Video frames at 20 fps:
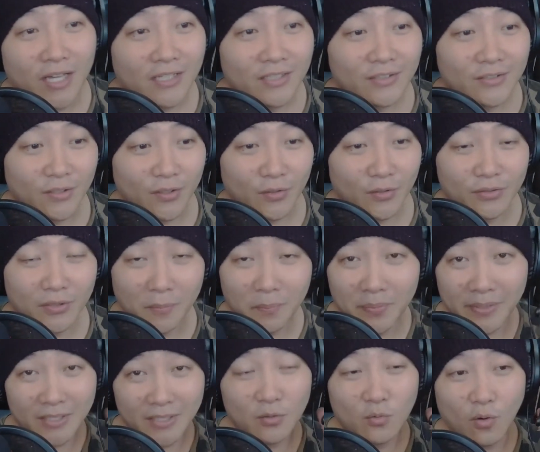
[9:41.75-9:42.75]
So the
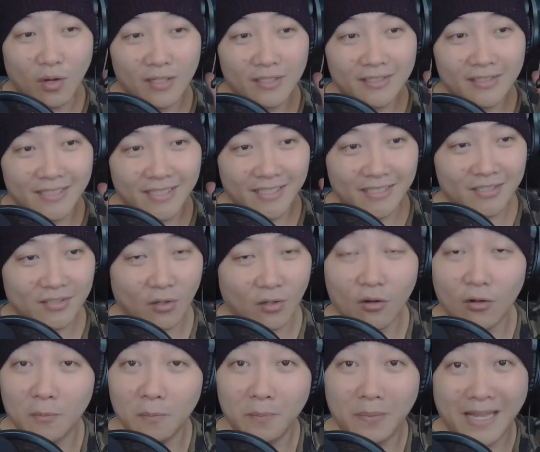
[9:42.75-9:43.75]
build quality is
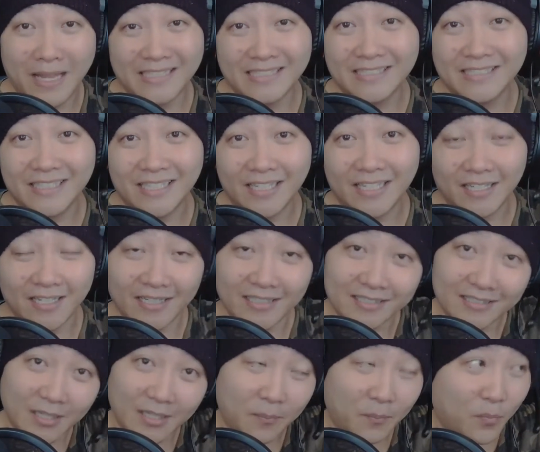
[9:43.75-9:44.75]
all plastic
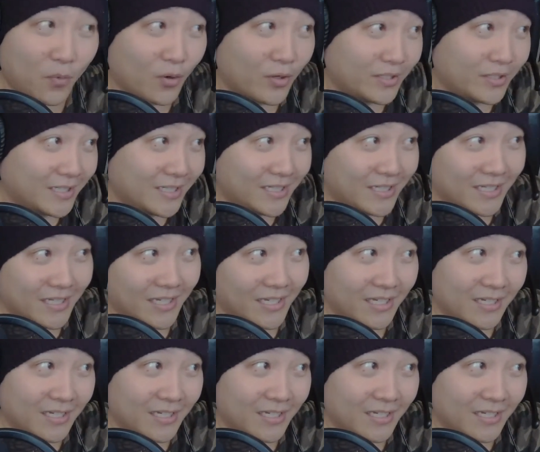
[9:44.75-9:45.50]
except for the